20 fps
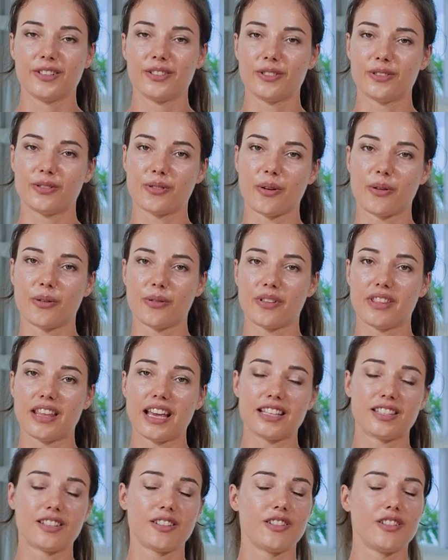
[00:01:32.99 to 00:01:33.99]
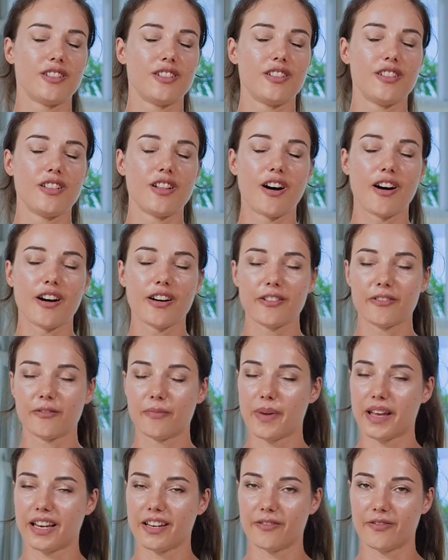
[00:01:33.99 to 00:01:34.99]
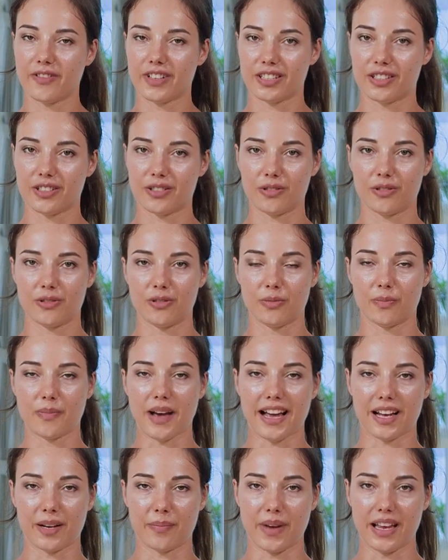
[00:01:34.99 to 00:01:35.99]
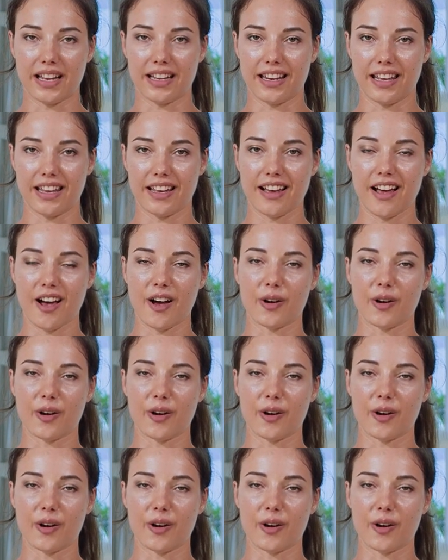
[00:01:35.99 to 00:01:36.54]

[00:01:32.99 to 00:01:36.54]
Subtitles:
So there's a lot of benefits to backbending.